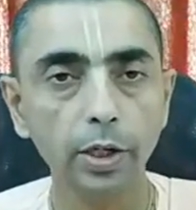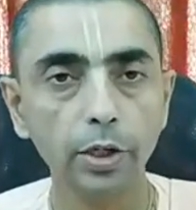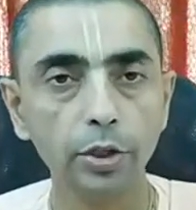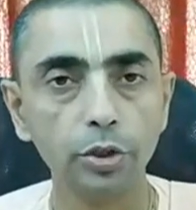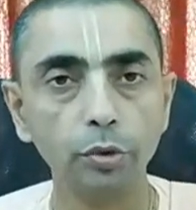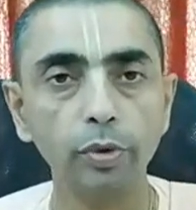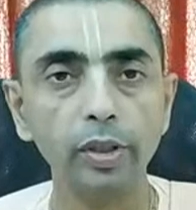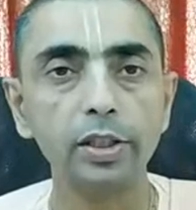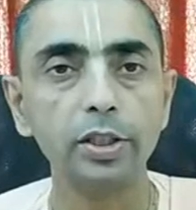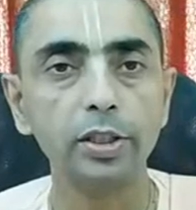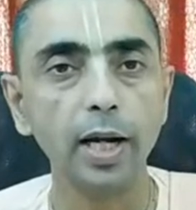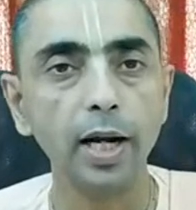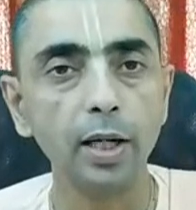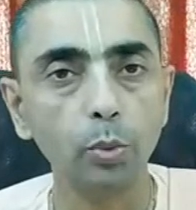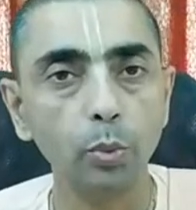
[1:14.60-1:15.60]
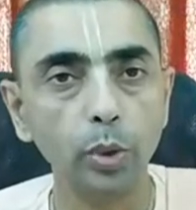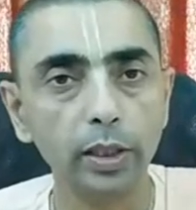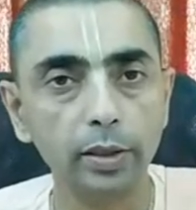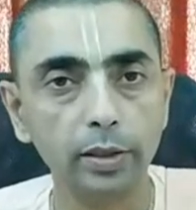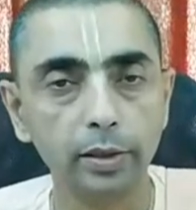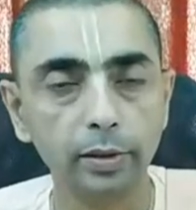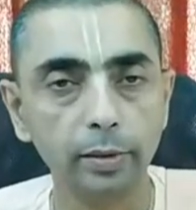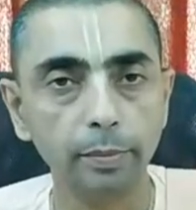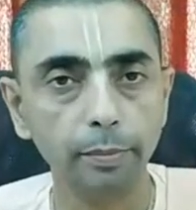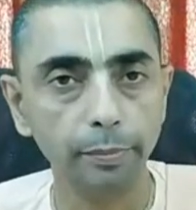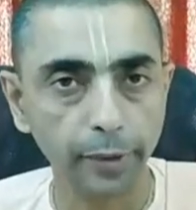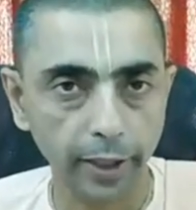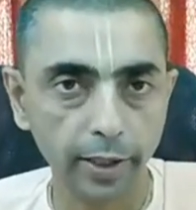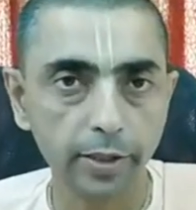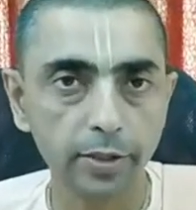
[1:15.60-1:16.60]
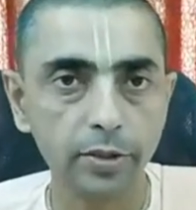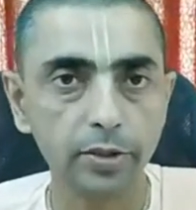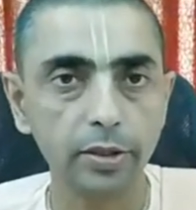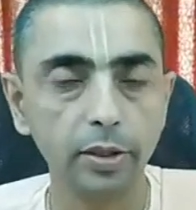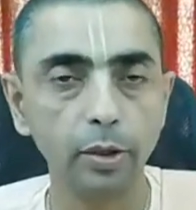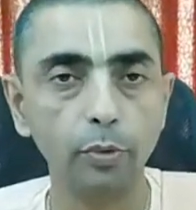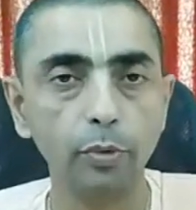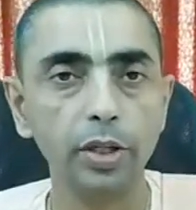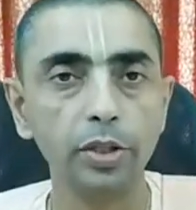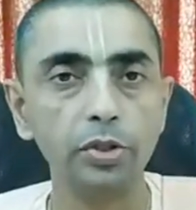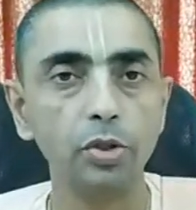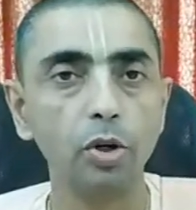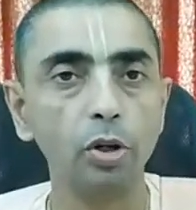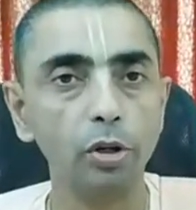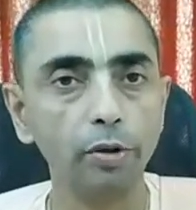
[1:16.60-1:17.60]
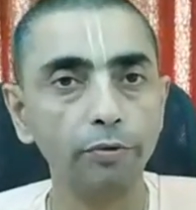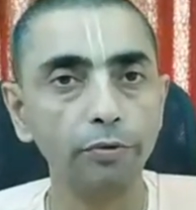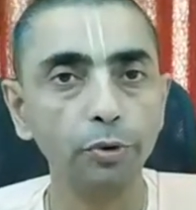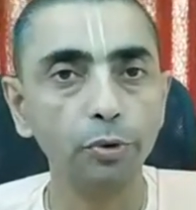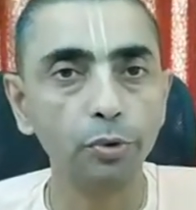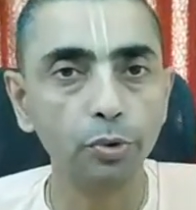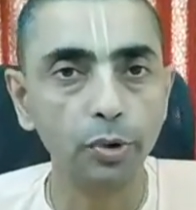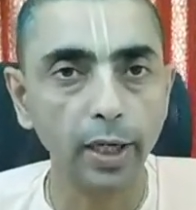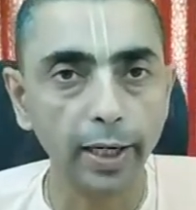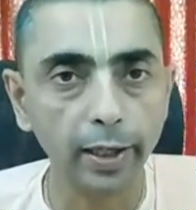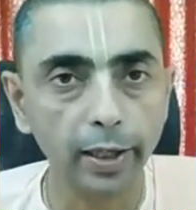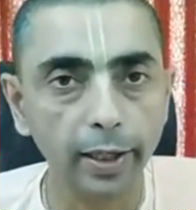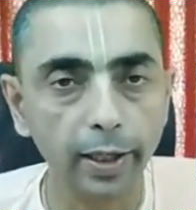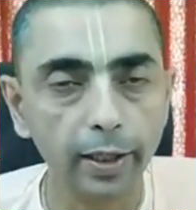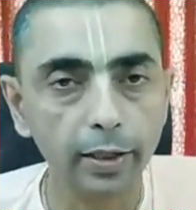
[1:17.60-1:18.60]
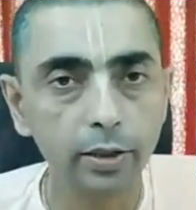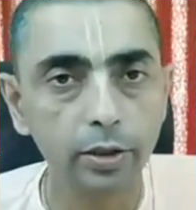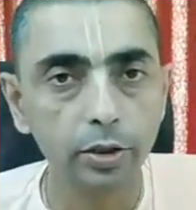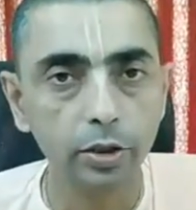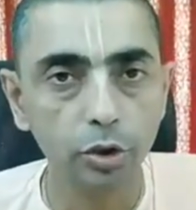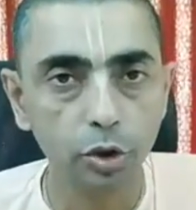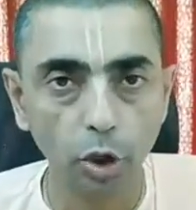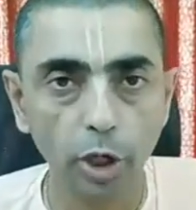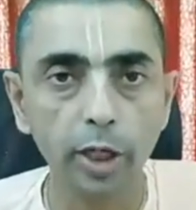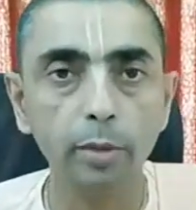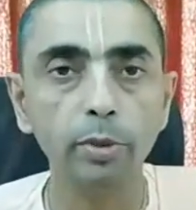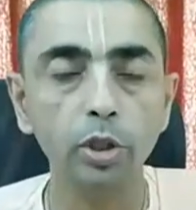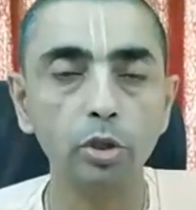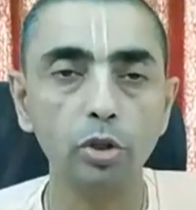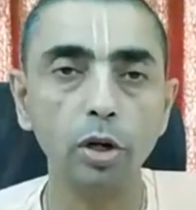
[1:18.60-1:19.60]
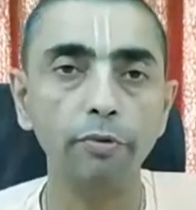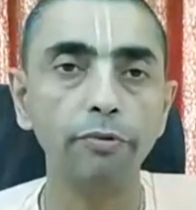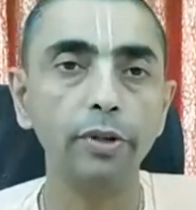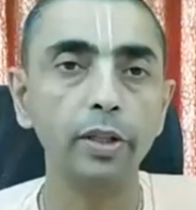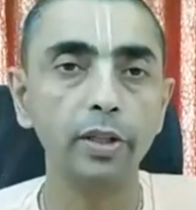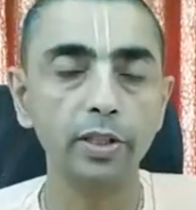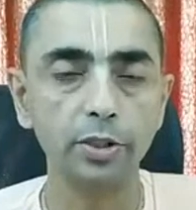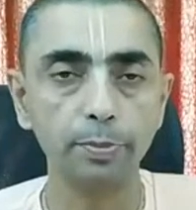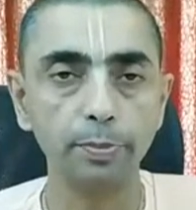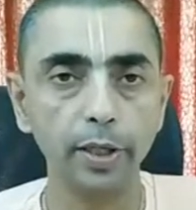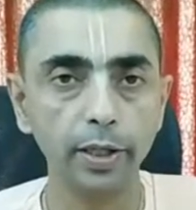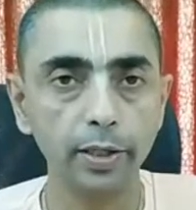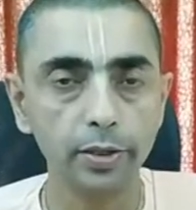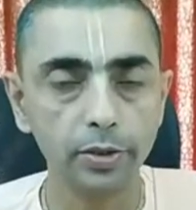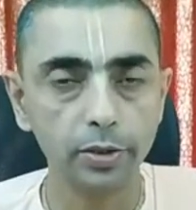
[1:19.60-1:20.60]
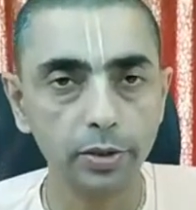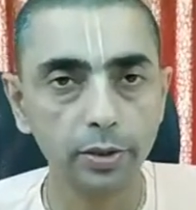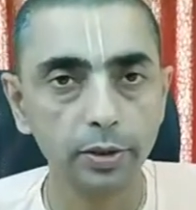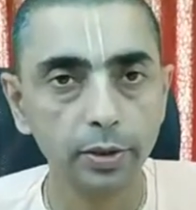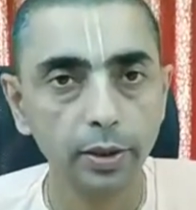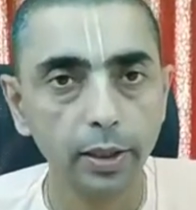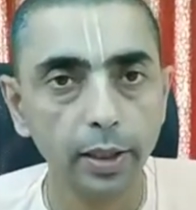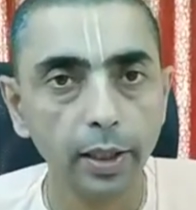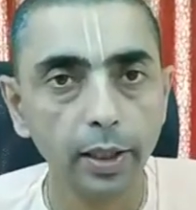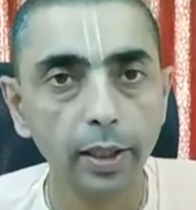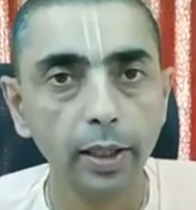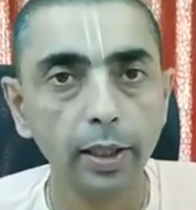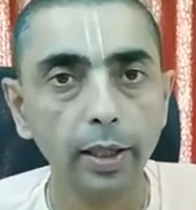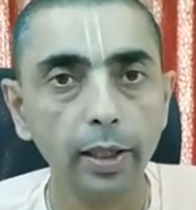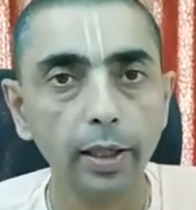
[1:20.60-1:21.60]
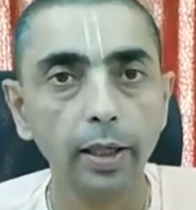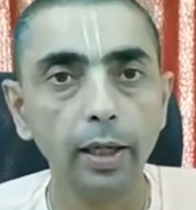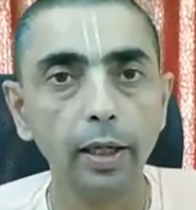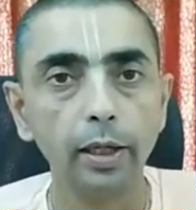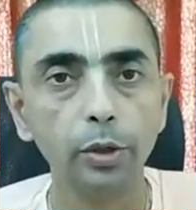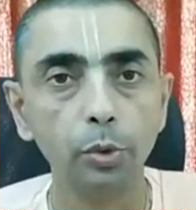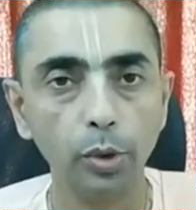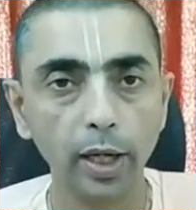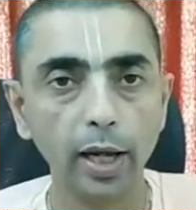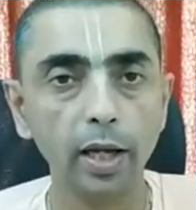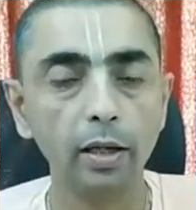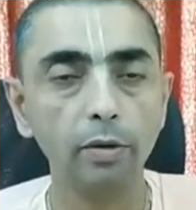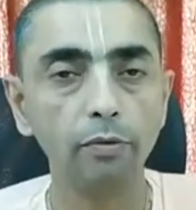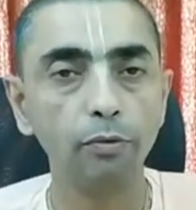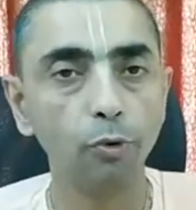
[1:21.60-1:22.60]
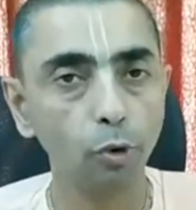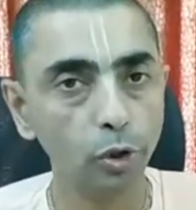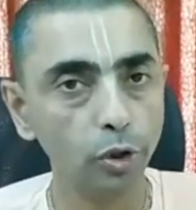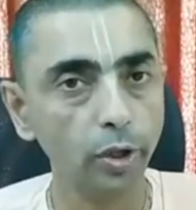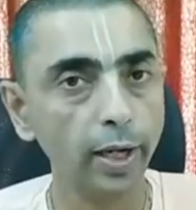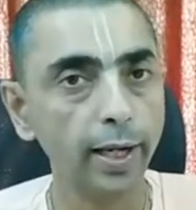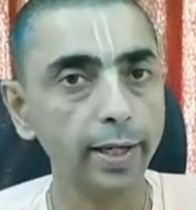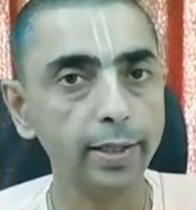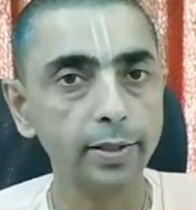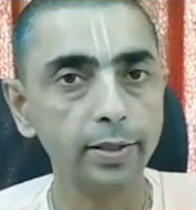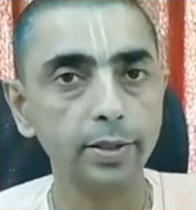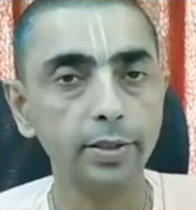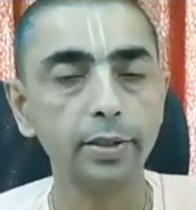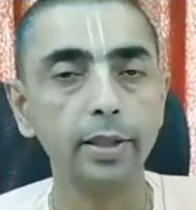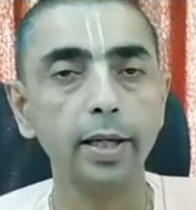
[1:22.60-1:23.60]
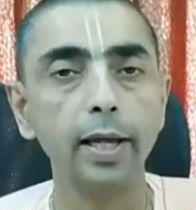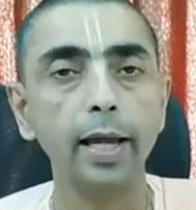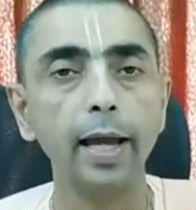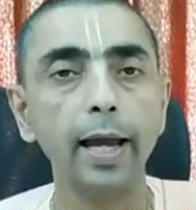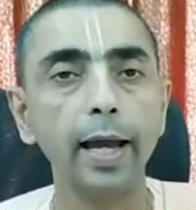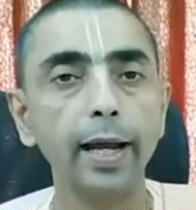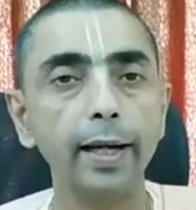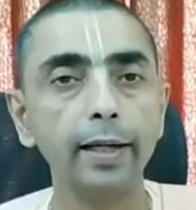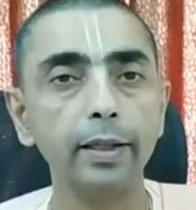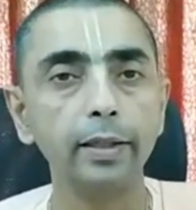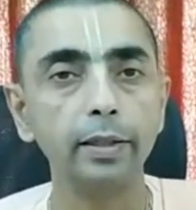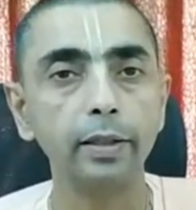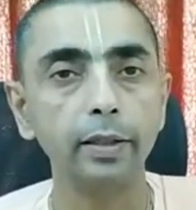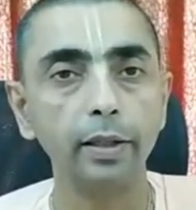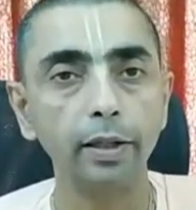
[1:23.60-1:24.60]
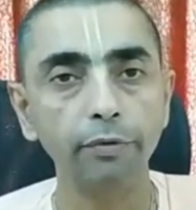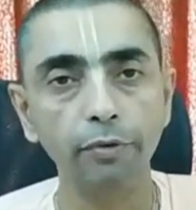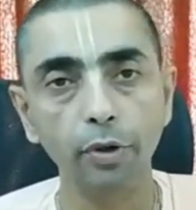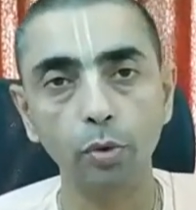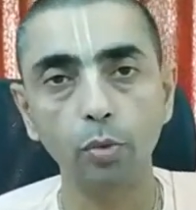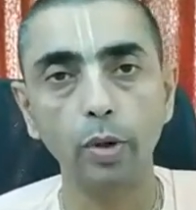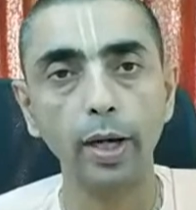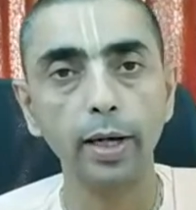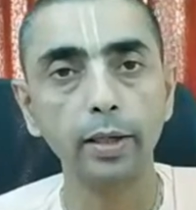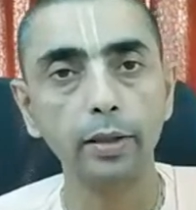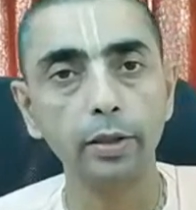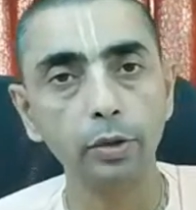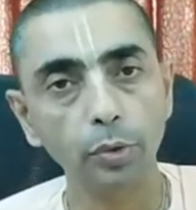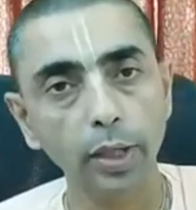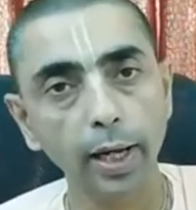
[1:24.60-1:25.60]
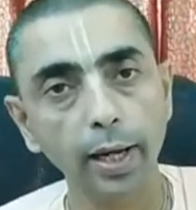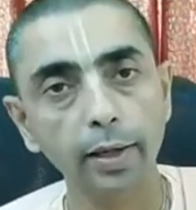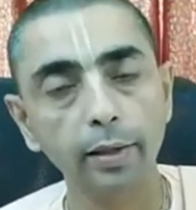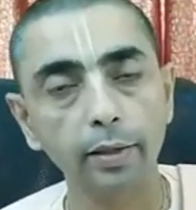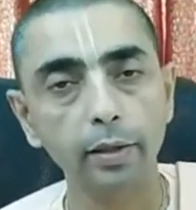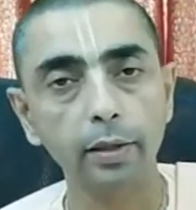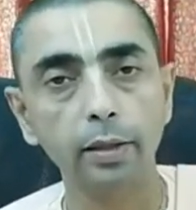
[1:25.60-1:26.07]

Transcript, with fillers: So we'll start with prayers. Request all of you to kindly join me in offering these prayers. You can fold your hands and if required, you can